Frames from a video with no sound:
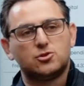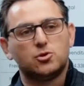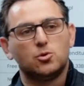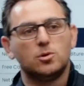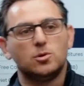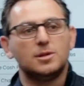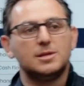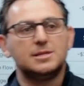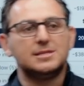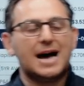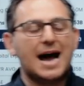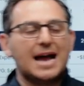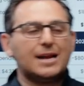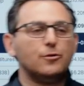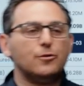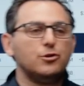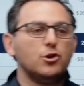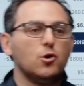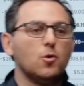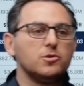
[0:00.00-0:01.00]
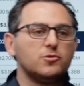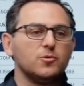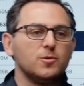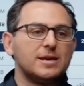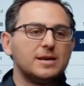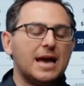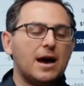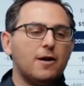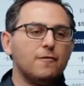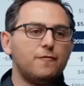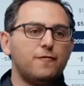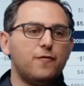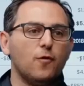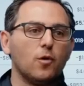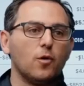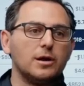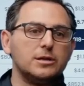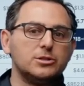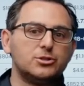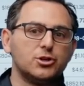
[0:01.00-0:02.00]
tool is I don't know what to account
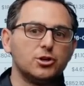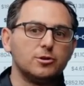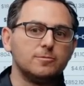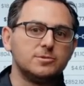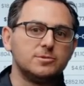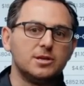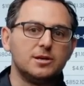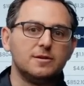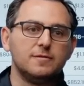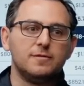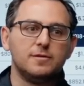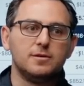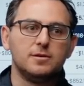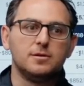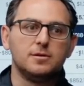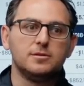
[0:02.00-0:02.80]
for in terms of